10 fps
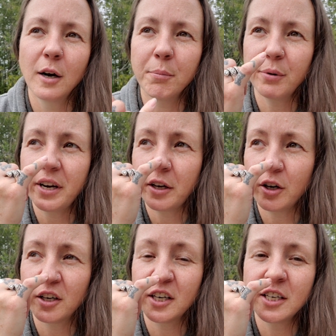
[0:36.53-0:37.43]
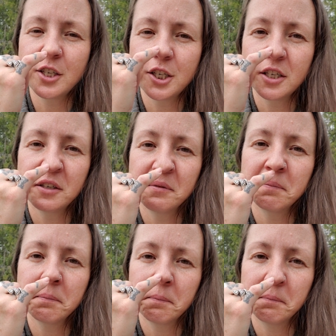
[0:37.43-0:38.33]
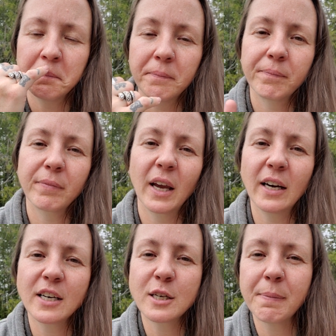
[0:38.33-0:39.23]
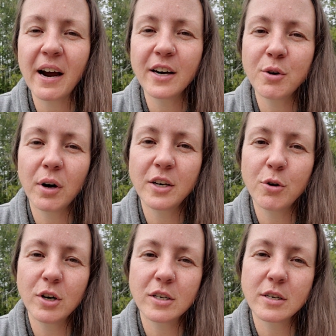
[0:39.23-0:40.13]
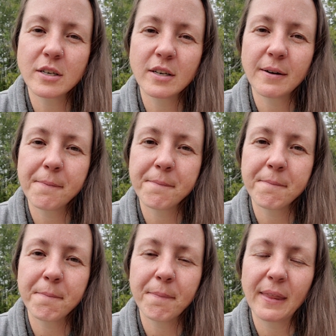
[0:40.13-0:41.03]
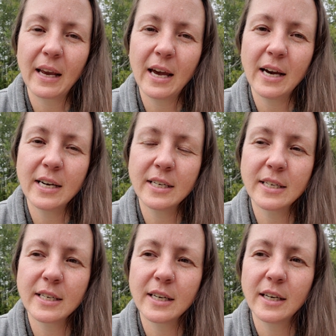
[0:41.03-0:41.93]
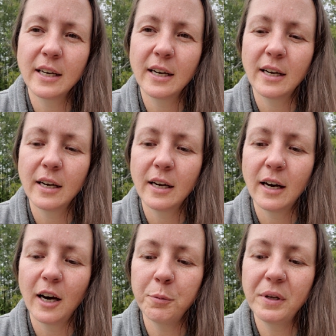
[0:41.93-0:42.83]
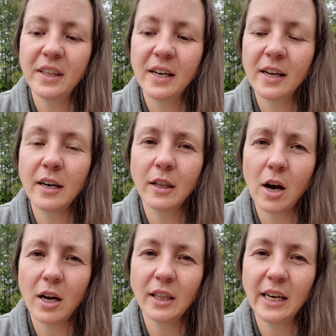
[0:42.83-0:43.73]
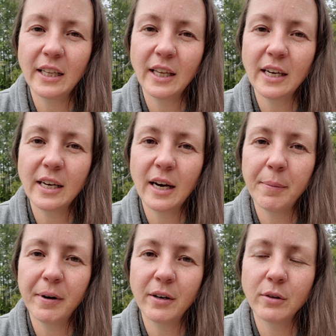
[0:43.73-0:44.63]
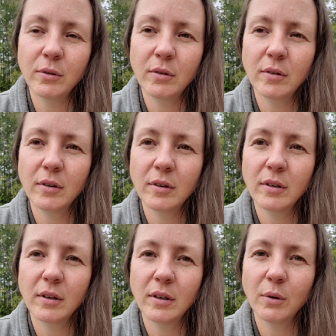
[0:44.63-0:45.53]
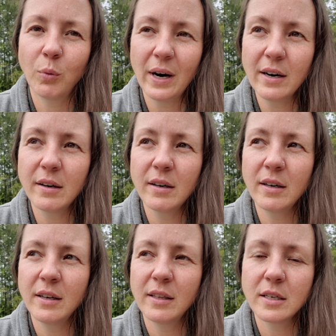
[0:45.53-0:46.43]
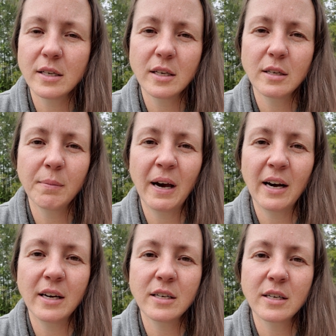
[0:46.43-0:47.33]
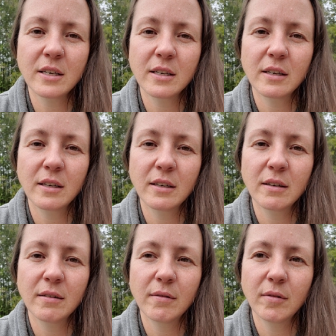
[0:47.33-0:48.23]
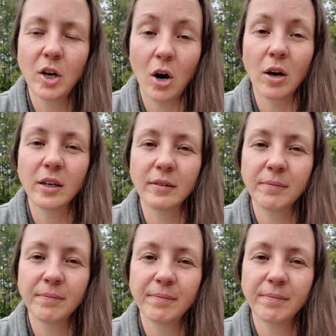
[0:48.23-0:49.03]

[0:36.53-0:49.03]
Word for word: bring courage and inspire you on yours. And I've been thinking a lot lately about where the system has gone